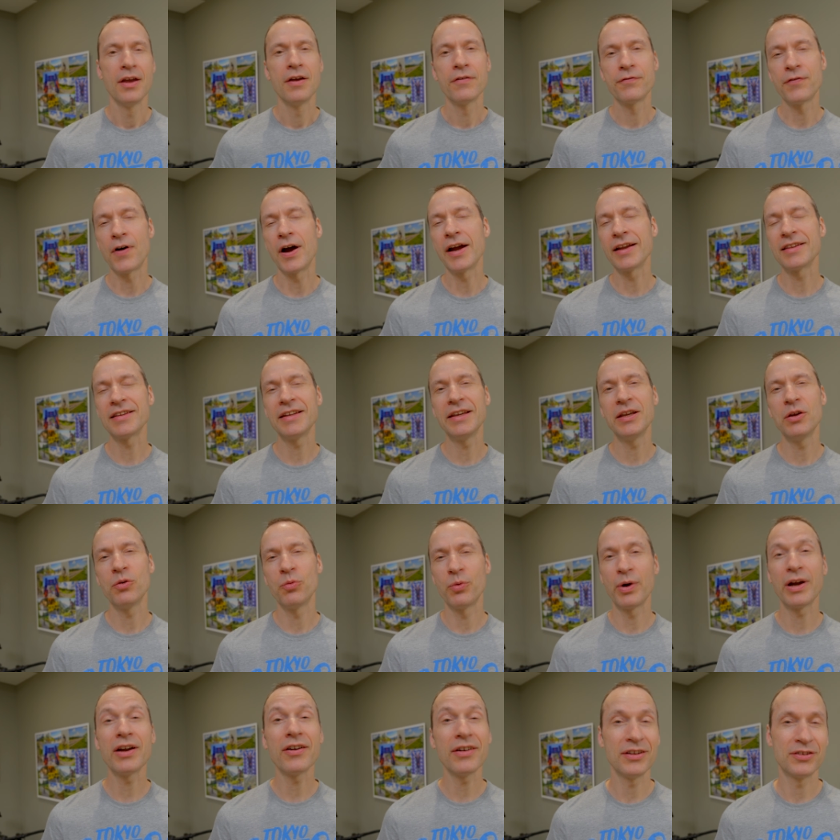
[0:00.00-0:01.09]
Finally,
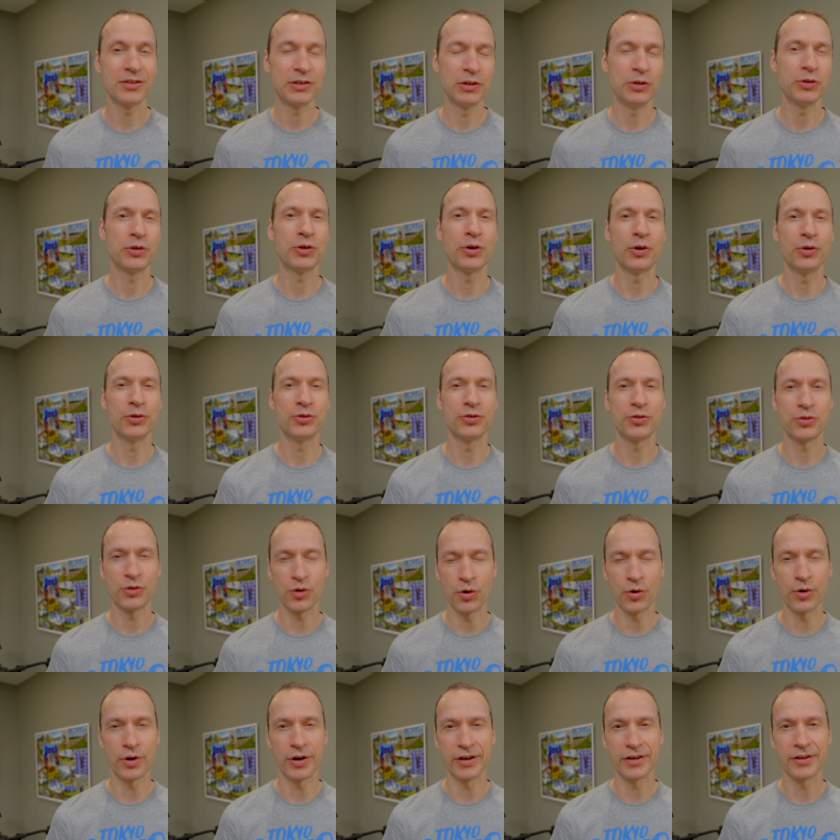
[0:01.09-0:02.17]
where is glucose
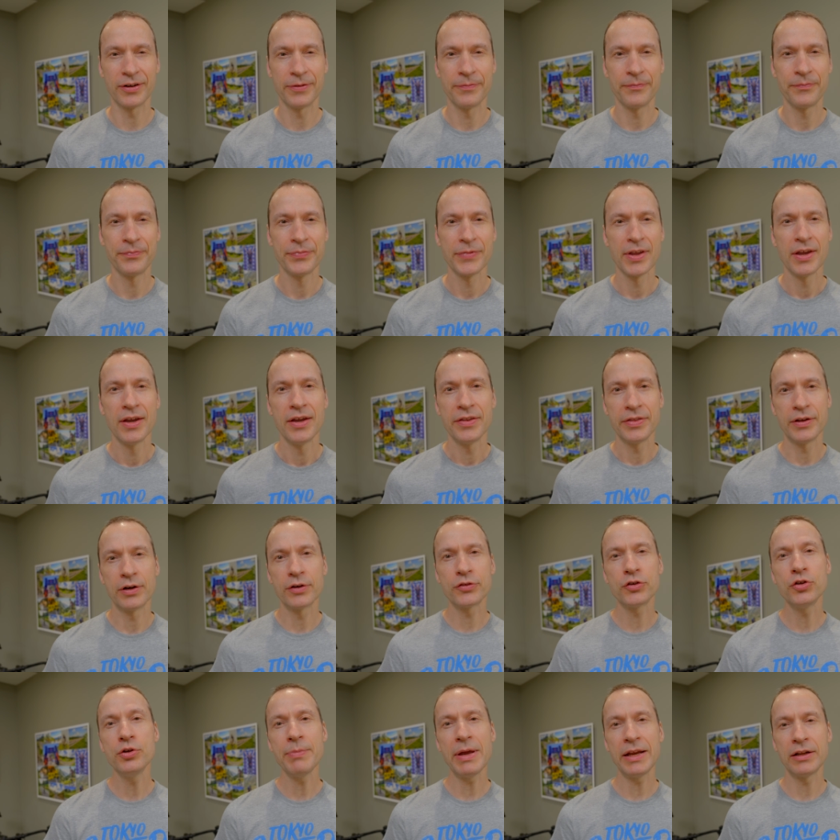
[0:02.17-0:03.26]
stored? There are
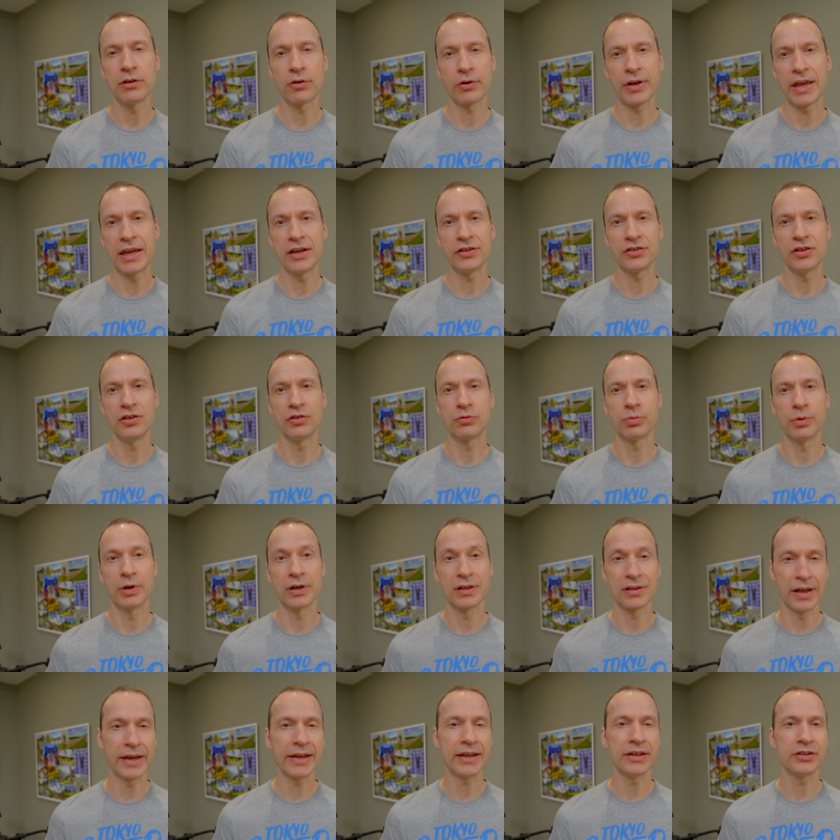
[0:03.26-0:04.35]
two main locations where
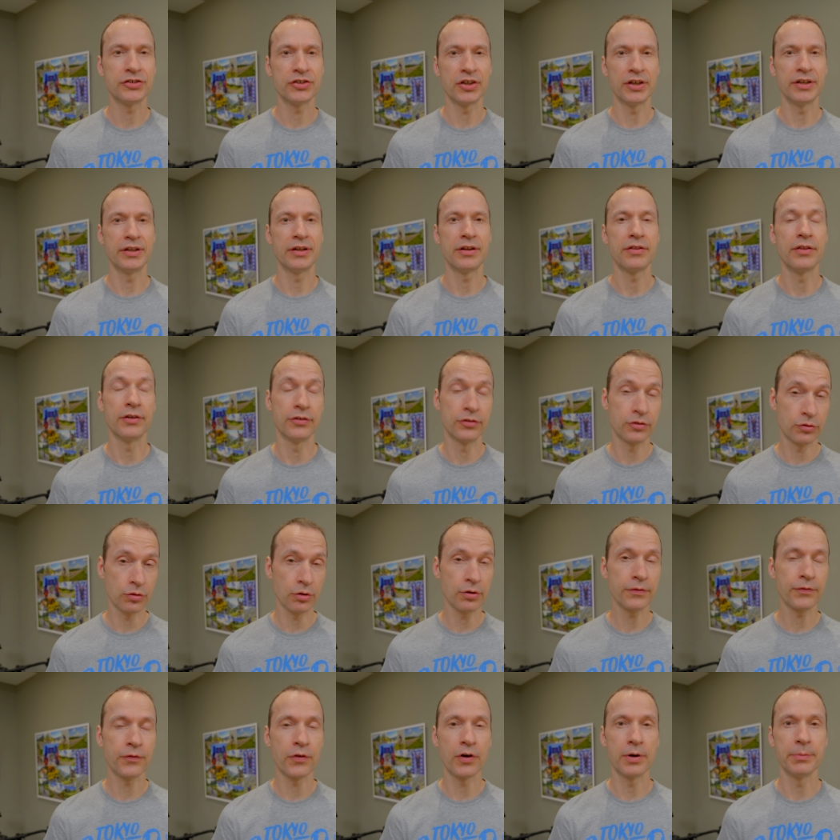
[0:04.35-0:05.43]
glycogen, the
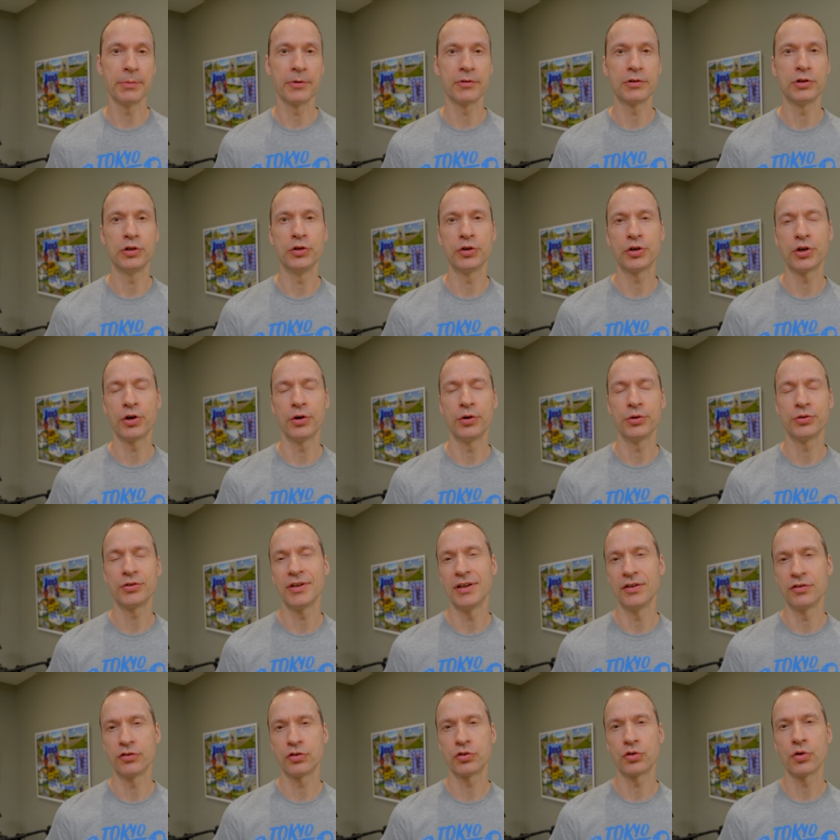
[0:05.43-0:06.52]
stored form of glucose,
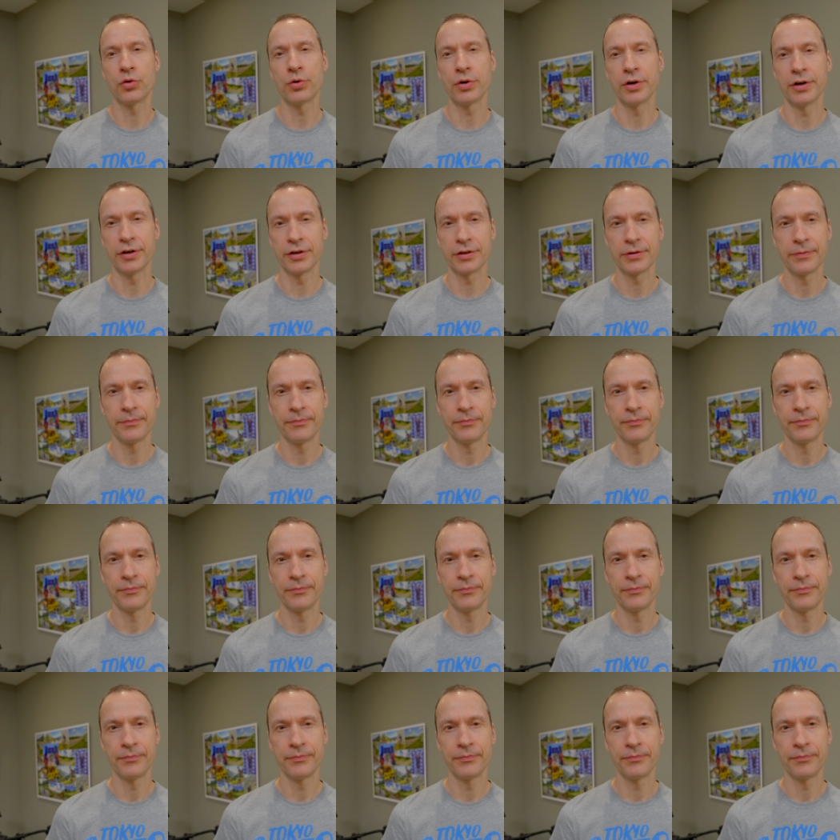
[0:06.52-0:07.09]
is stored,